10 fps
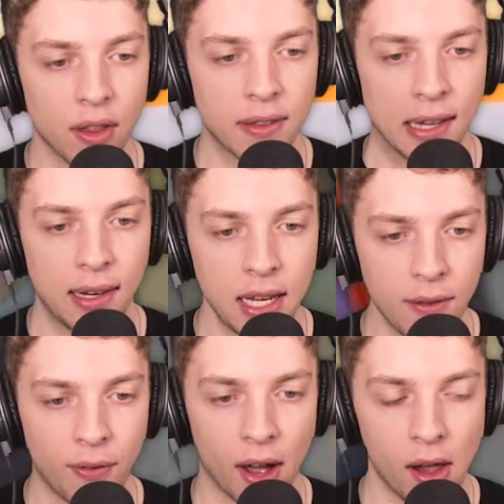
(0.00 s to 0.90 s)
that there's a
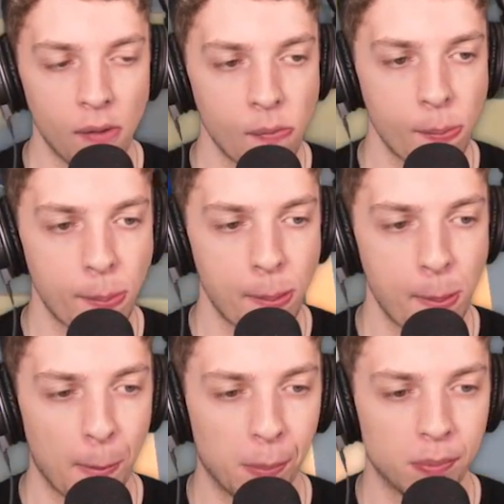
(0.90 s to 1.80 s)
lever.
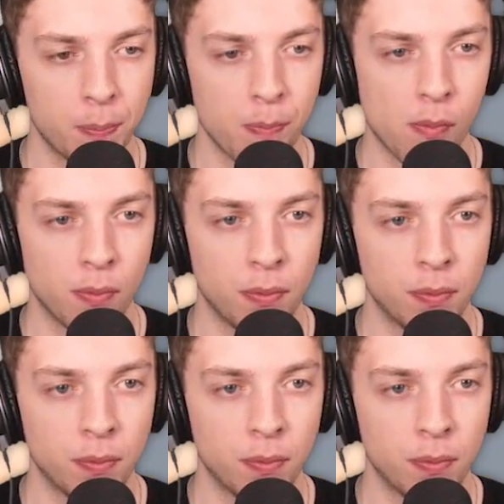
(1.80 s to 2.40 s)
Wait, where?